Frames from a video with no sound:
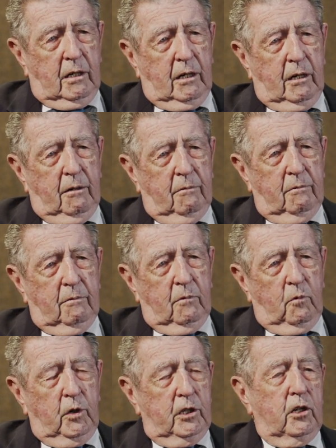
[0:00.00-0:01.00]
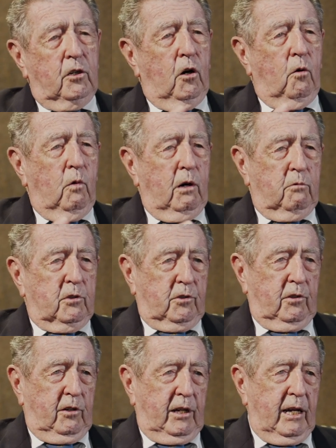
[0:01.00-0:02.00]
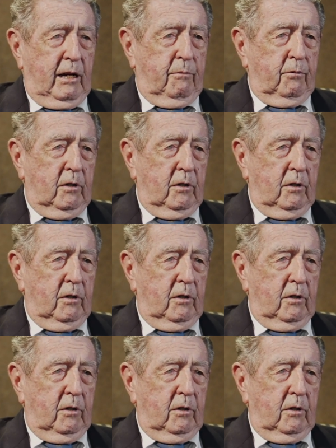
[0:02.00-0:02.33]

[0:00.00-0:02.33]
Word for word: Um, we didn't know what was going to happen.